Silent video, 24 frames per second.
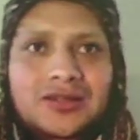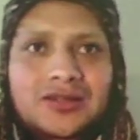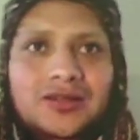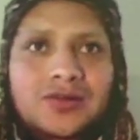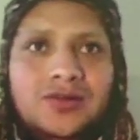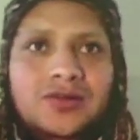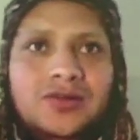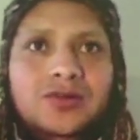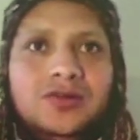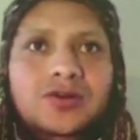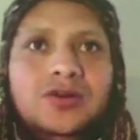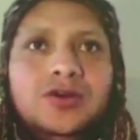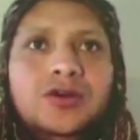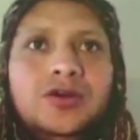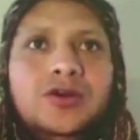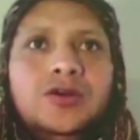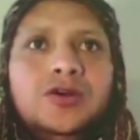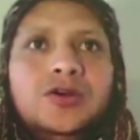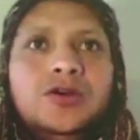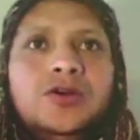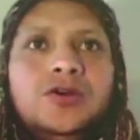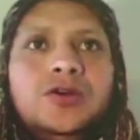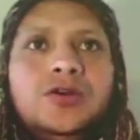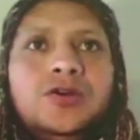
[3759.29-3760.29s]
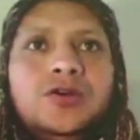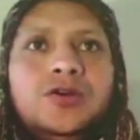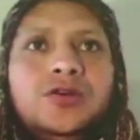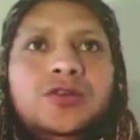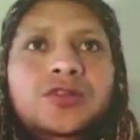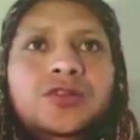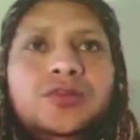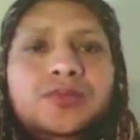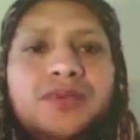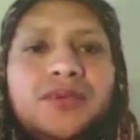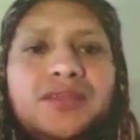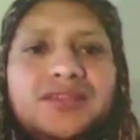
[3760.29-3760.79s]
No?
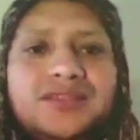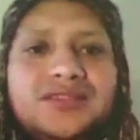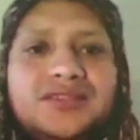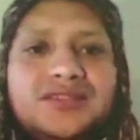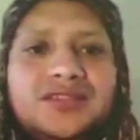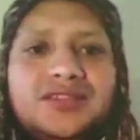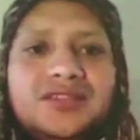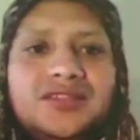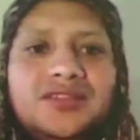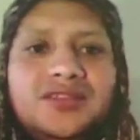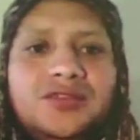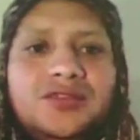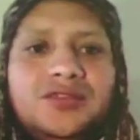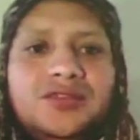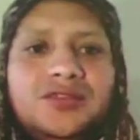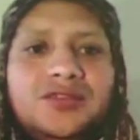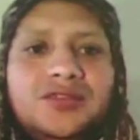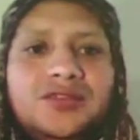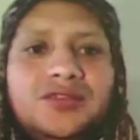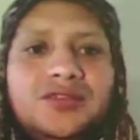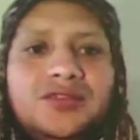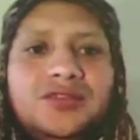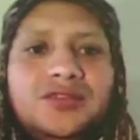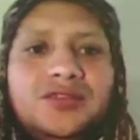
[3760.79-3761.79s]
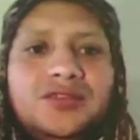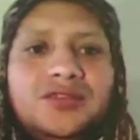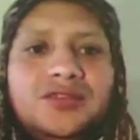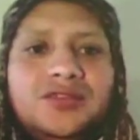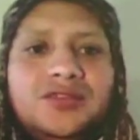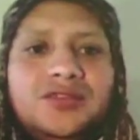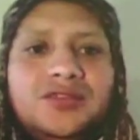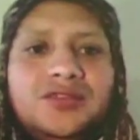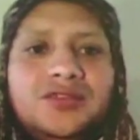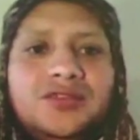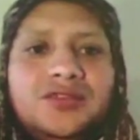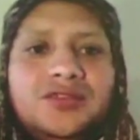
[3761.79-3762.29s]
The men need to value
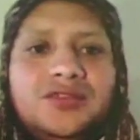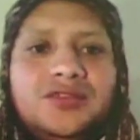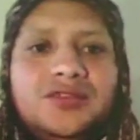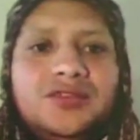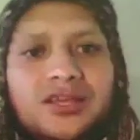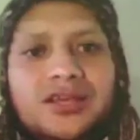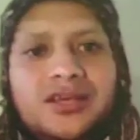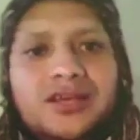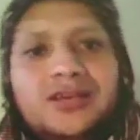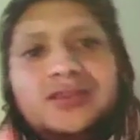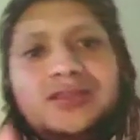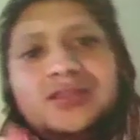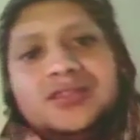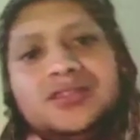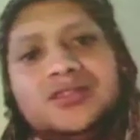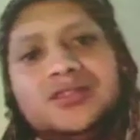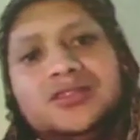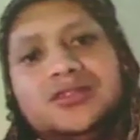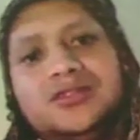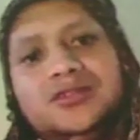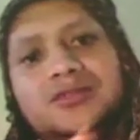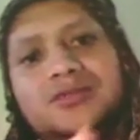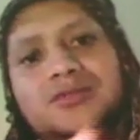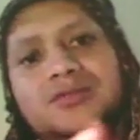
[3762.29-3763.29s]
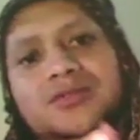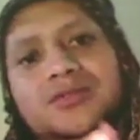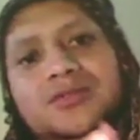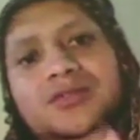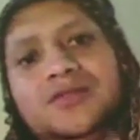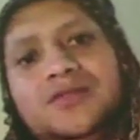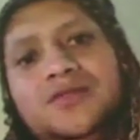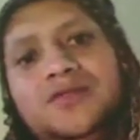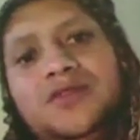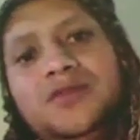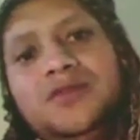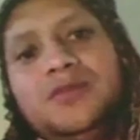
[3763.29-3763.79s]
more the essence of the
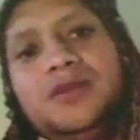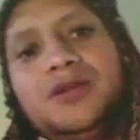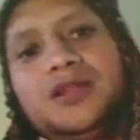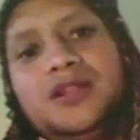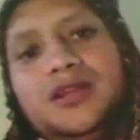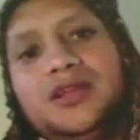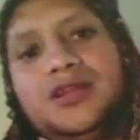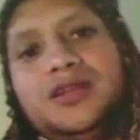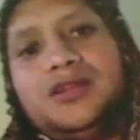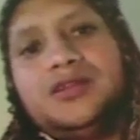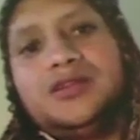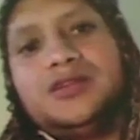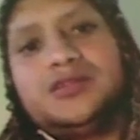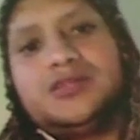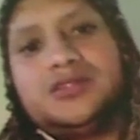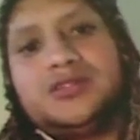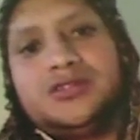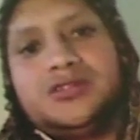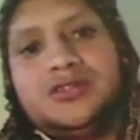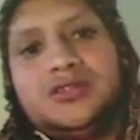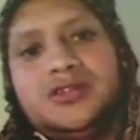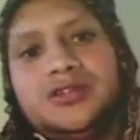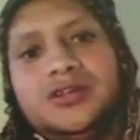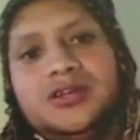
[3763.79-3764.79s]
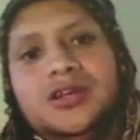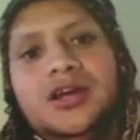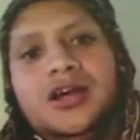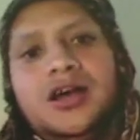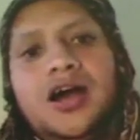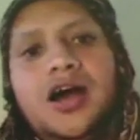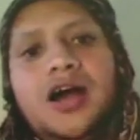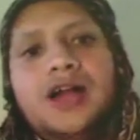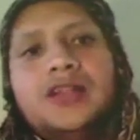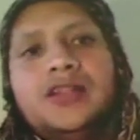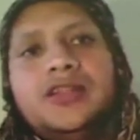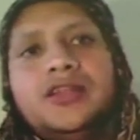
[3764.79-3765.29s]
female energy,
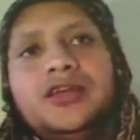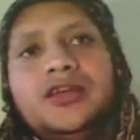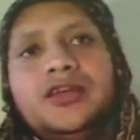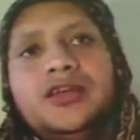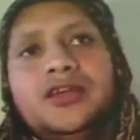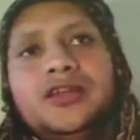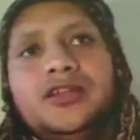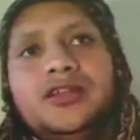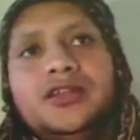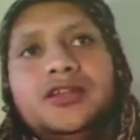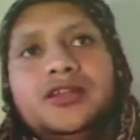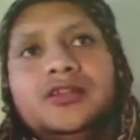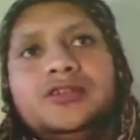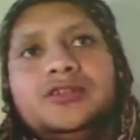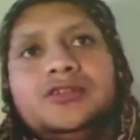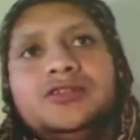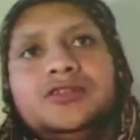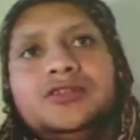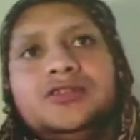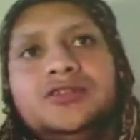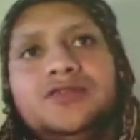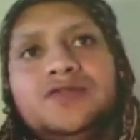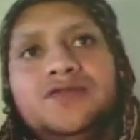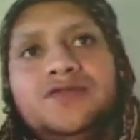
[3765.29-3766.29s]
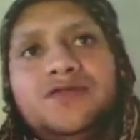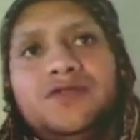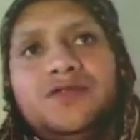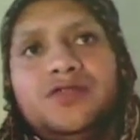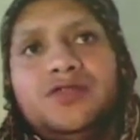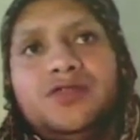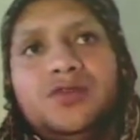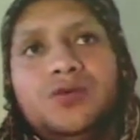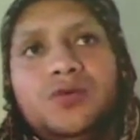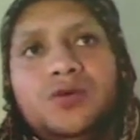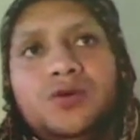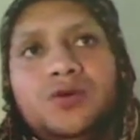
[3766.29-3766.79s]
and the
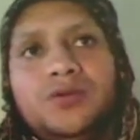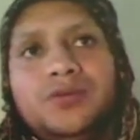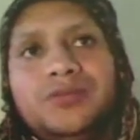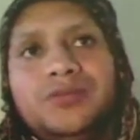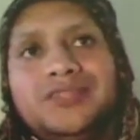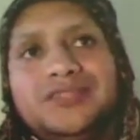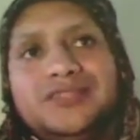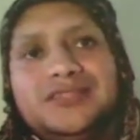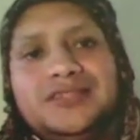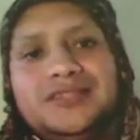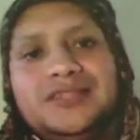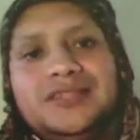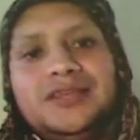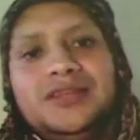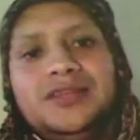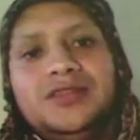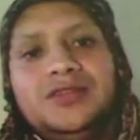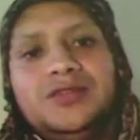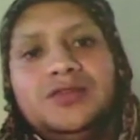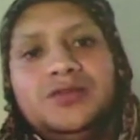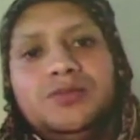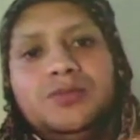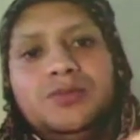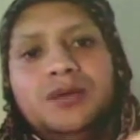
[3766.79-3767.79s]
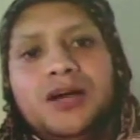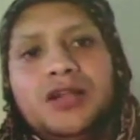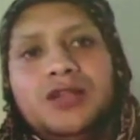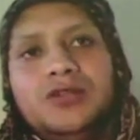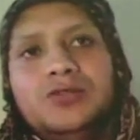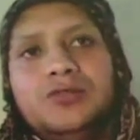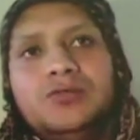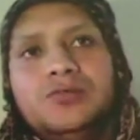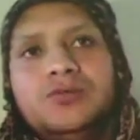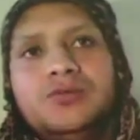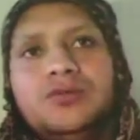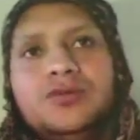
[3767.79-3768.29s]
women need to value
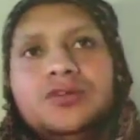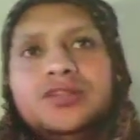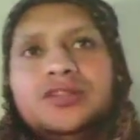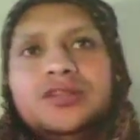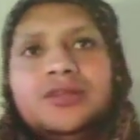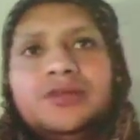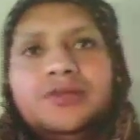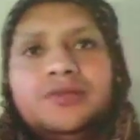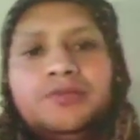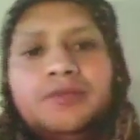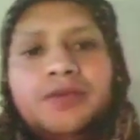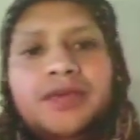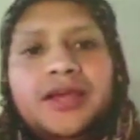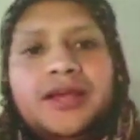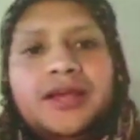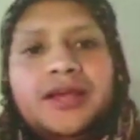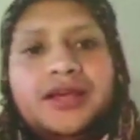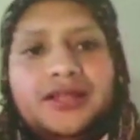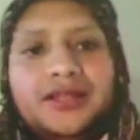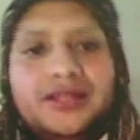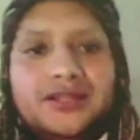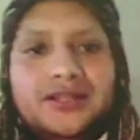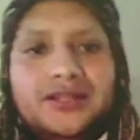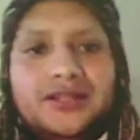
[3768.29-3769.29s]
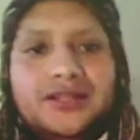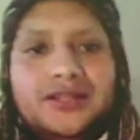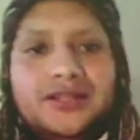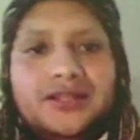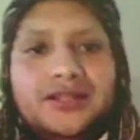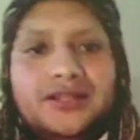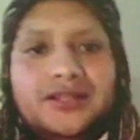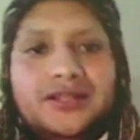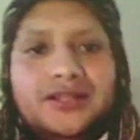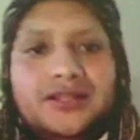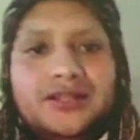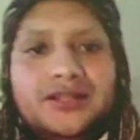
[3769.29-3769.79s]
more the men energy.
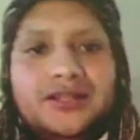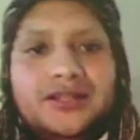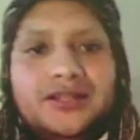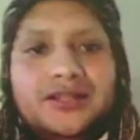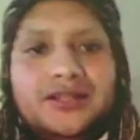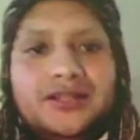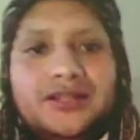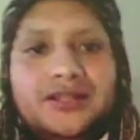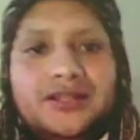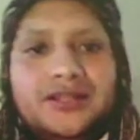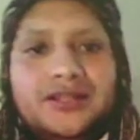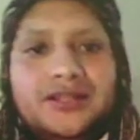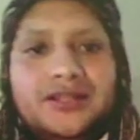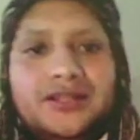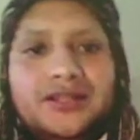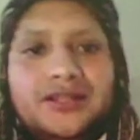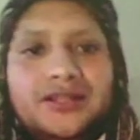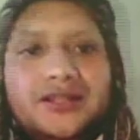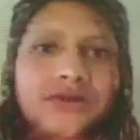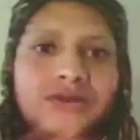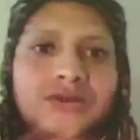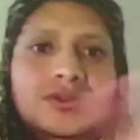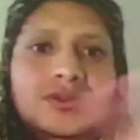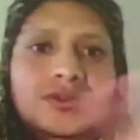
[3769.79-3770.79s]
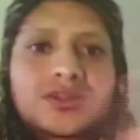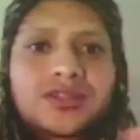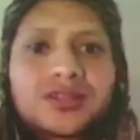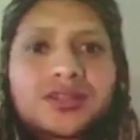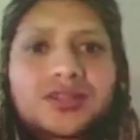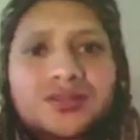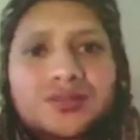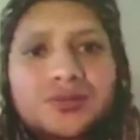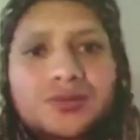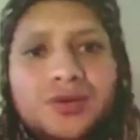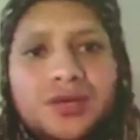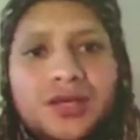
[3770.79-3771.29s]
So in this
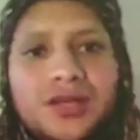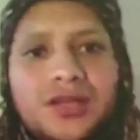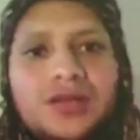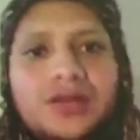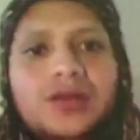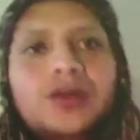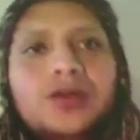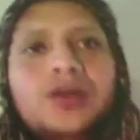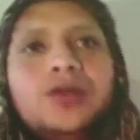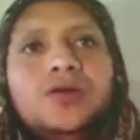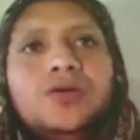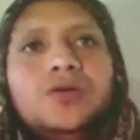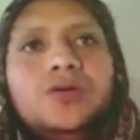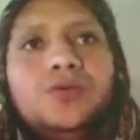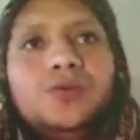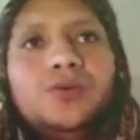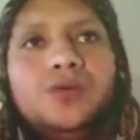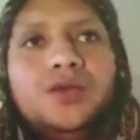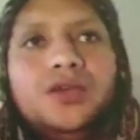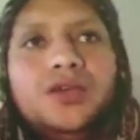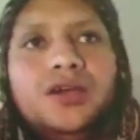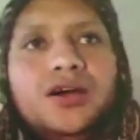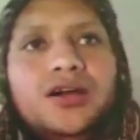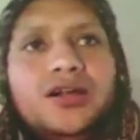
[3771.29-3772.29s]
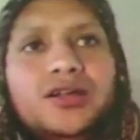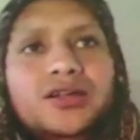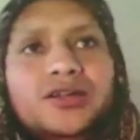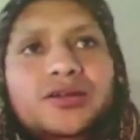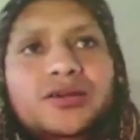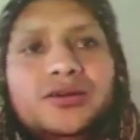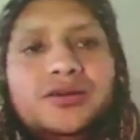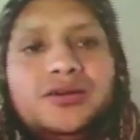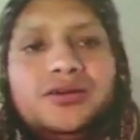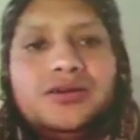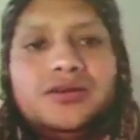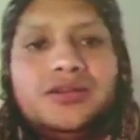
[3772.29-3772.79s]
way, we are
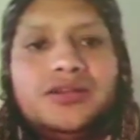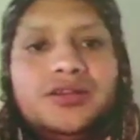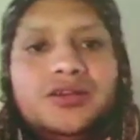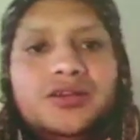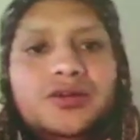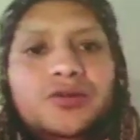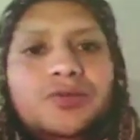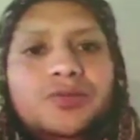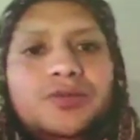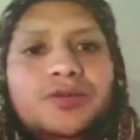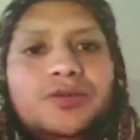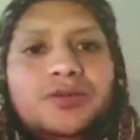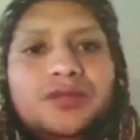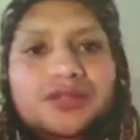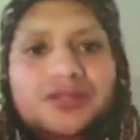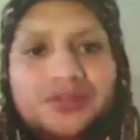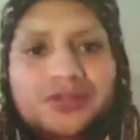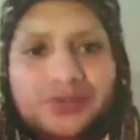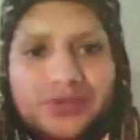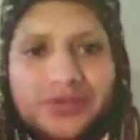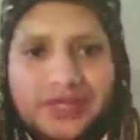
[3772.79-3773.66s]
in complementary.